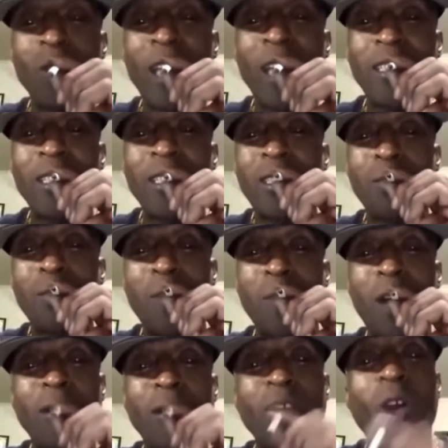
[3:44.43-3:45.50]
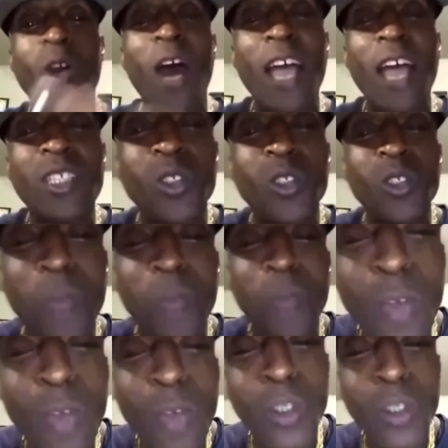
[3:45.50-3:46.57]
you like this tomorrow. Nigga hide you in the
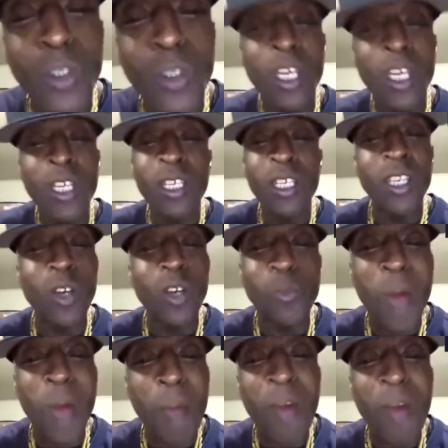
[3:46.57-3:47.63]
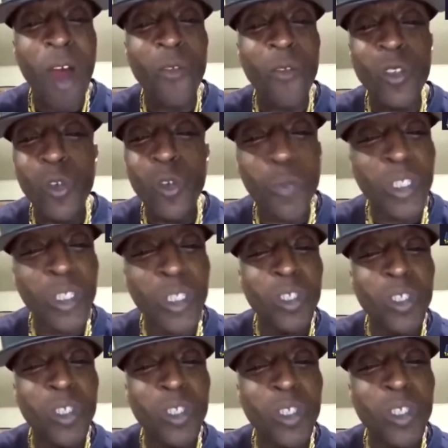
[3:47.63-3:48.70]
backwoods. Nigga pop off and you put you
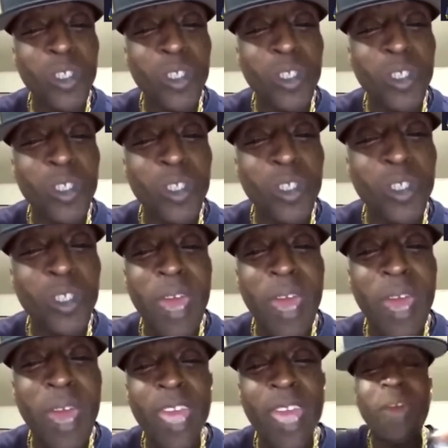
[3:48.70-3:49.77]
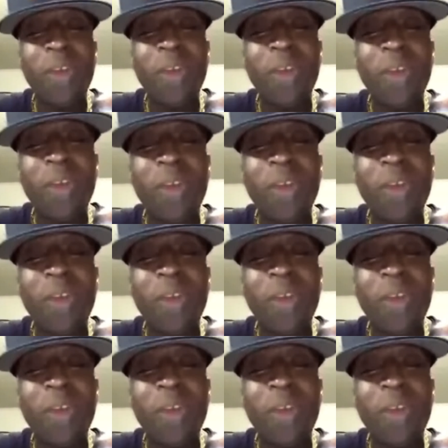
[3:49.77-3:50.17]
in the bag and go